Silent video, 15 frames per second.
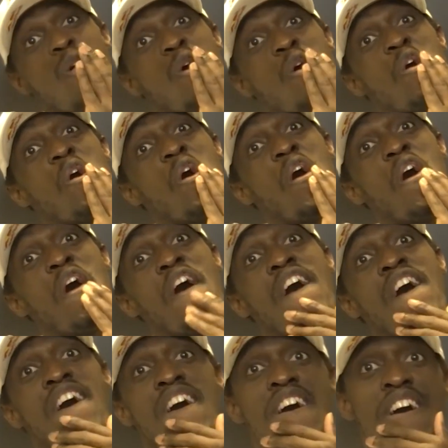there might be a
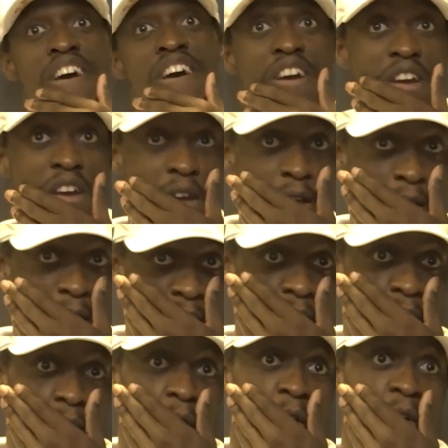bigger body out there to
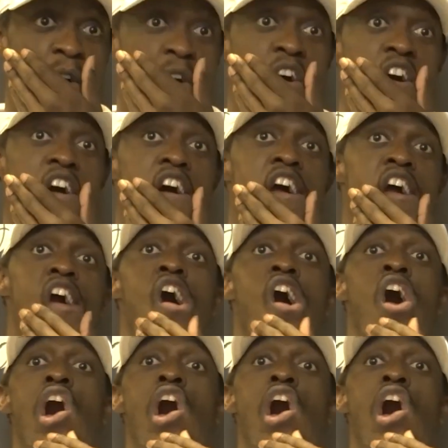help a little bit?